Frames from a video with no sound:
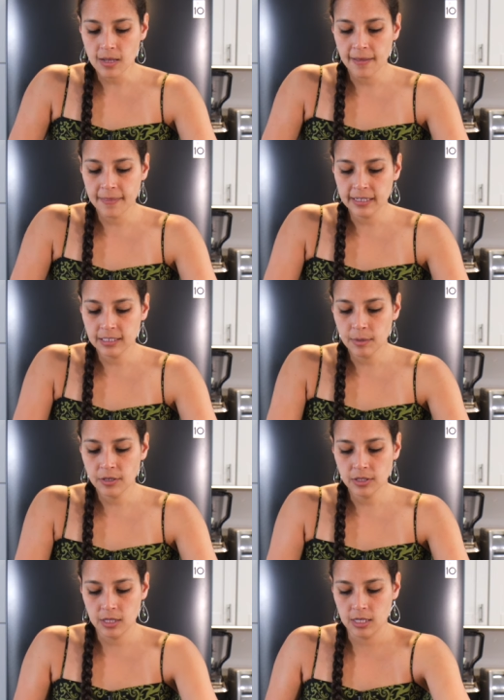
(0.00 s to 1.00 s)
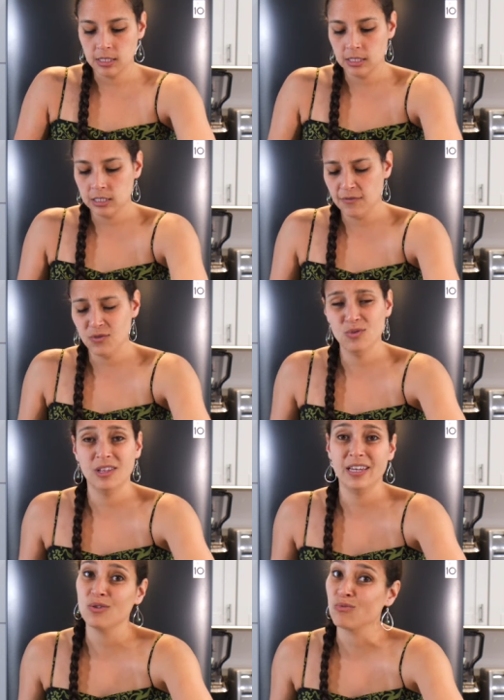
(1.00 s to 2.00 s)
And that's about the thickness. If you
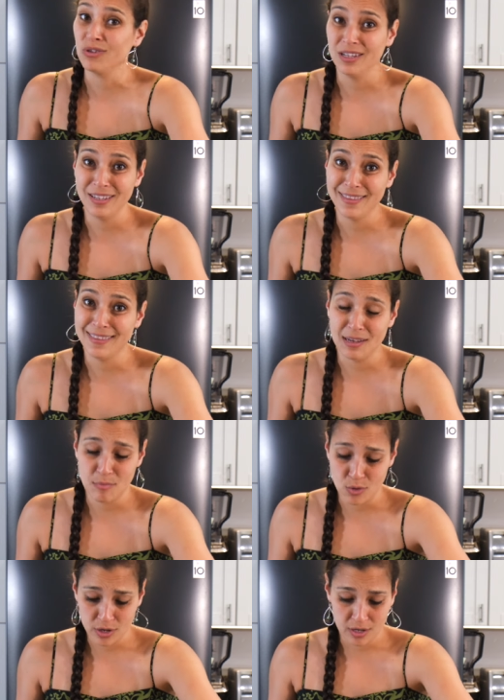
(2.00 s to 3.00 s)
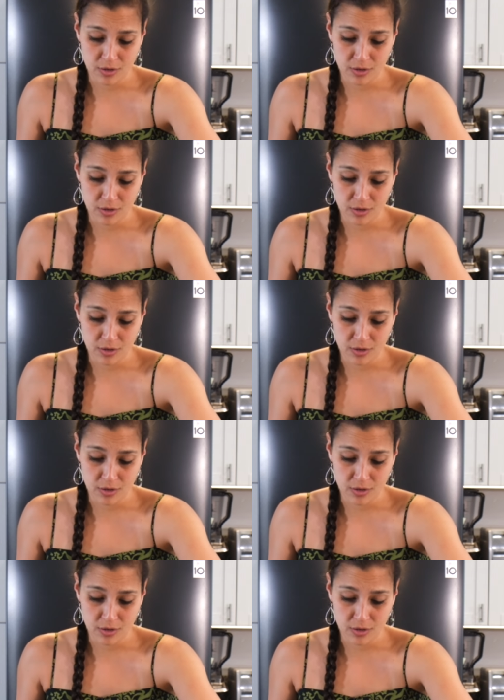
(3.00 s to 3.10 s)
like really thick poke